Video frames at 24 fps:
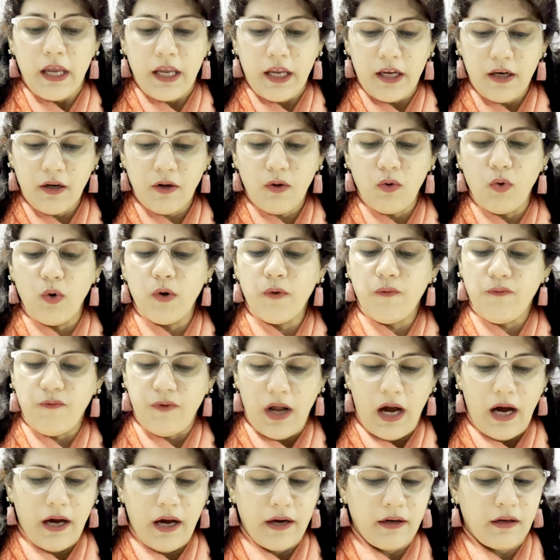include
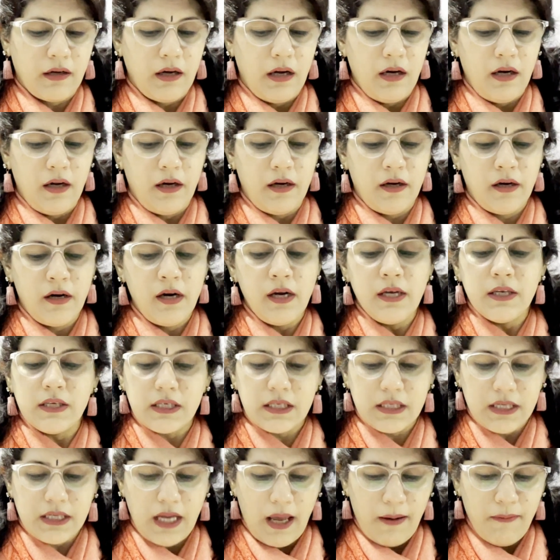flower color,
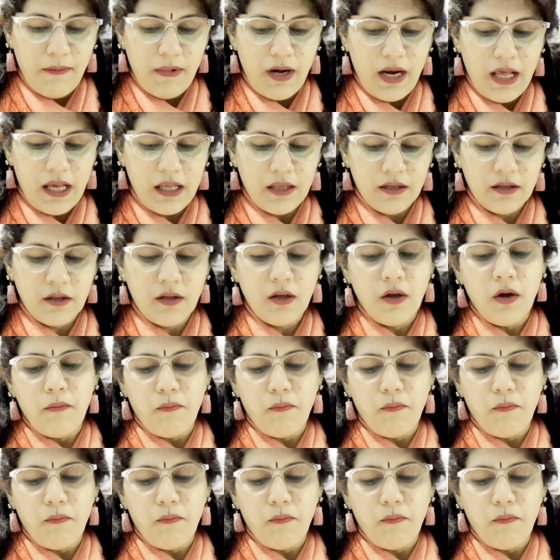stem length,